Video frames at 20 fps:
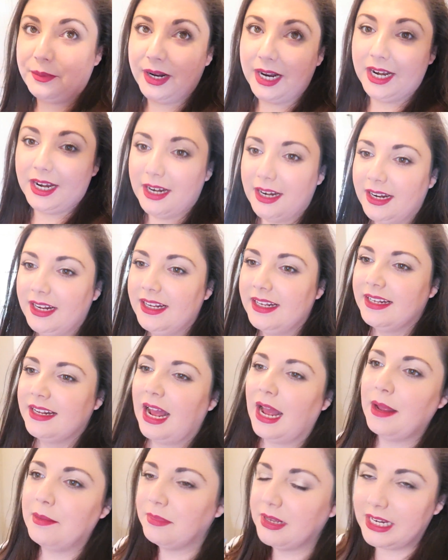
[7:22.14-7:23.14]
to wear.
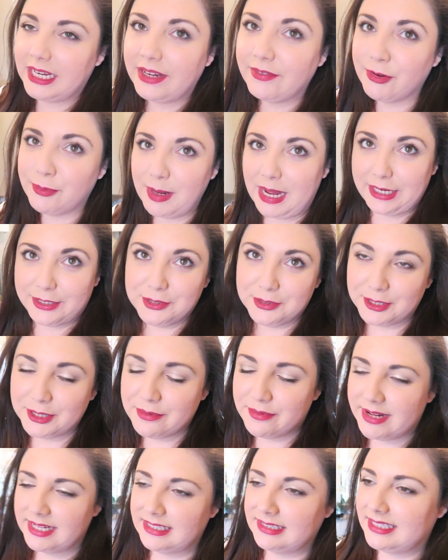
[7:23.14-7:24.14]
I'm gonna give it back to
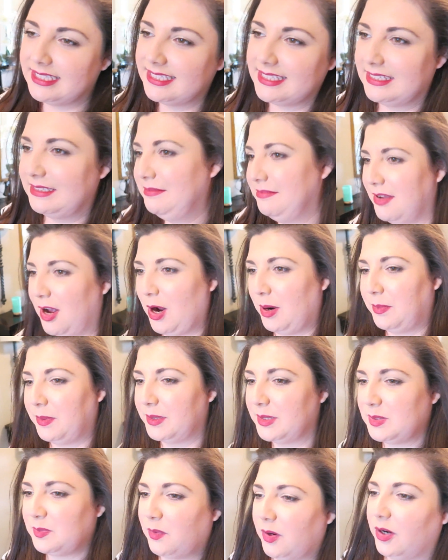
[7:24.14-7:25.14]
her once
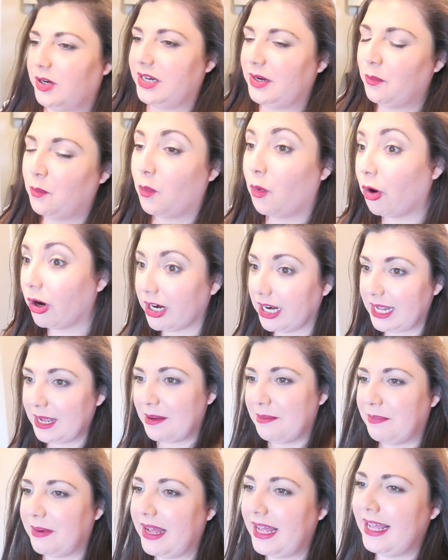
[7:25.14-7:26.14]
Harper's worn, worn
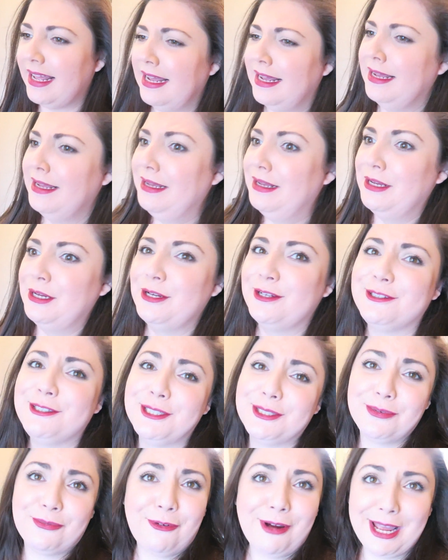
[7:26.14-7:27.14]
it, but
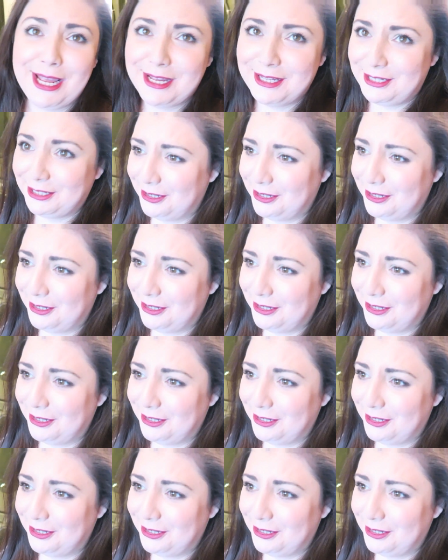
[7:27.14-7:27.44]
she's way